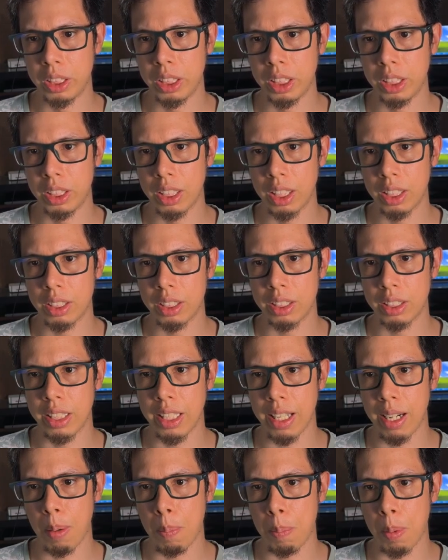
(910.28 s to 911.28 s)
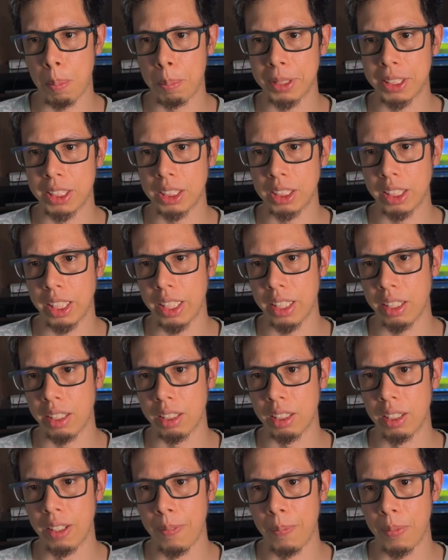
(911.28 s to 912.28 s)
we will see that there are
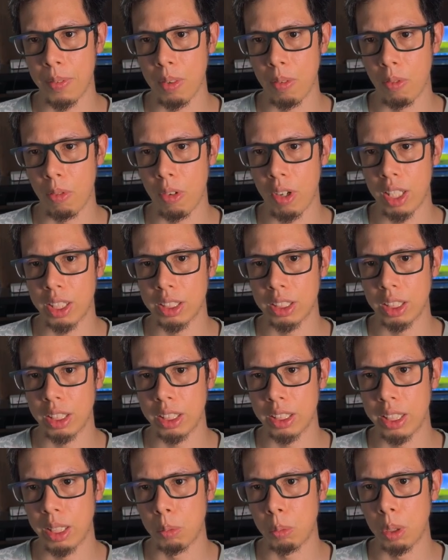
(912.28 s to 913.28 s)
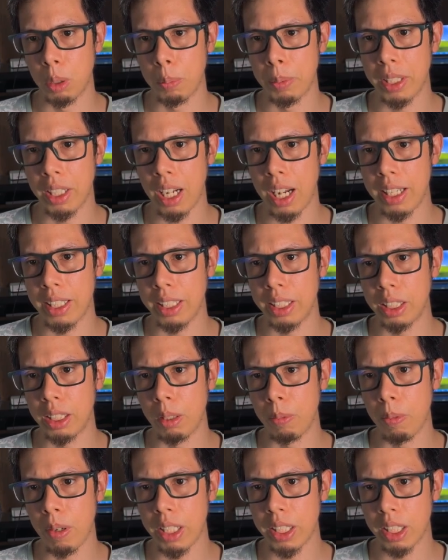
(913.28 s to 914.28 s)
properties here. First, there will
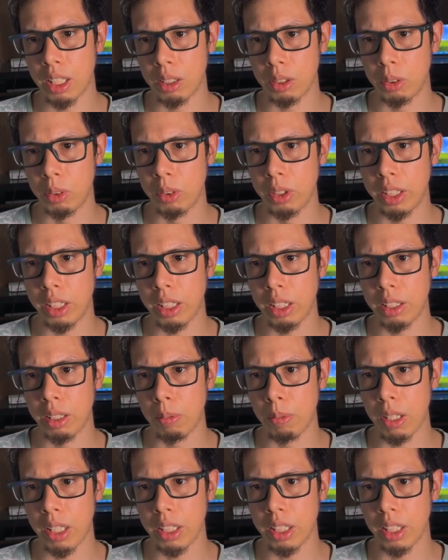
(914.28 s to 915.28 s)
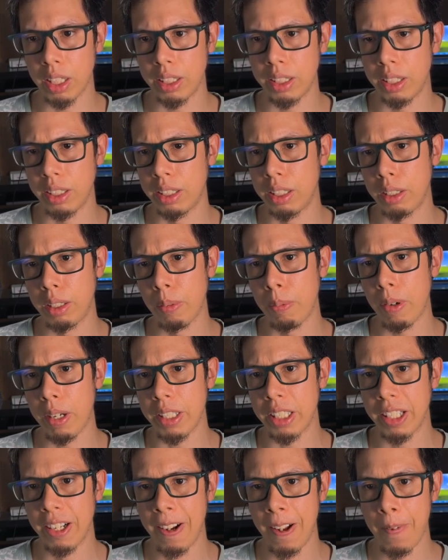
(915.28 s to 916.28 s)
be an identifier, unique
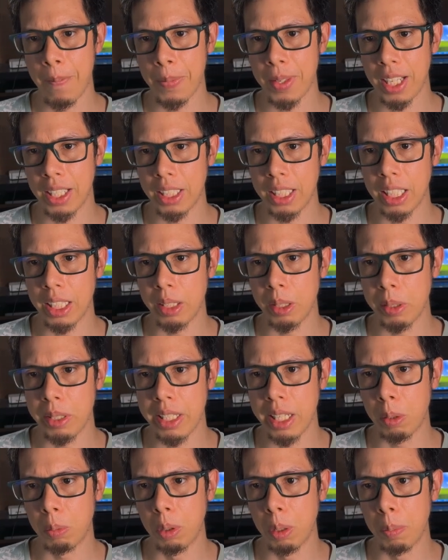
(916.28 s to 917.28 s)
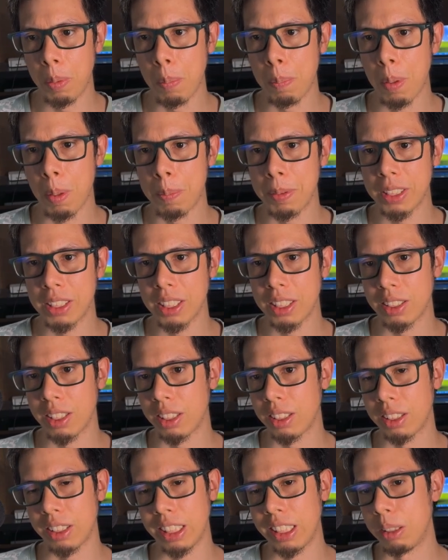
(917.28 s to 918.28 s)
identifier, and then there will be
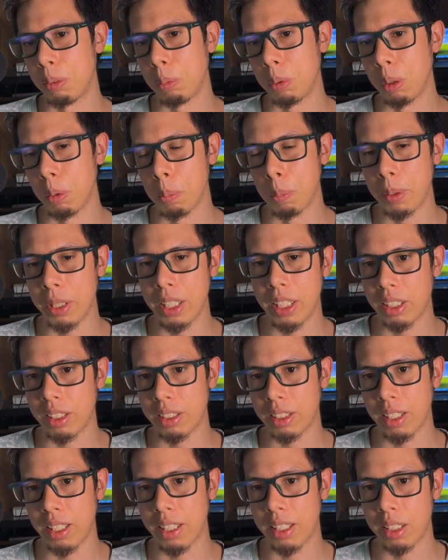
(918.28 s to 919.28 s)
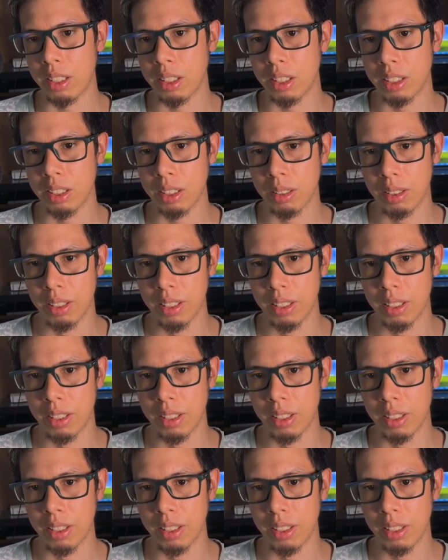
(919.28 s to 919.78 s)
properties that you can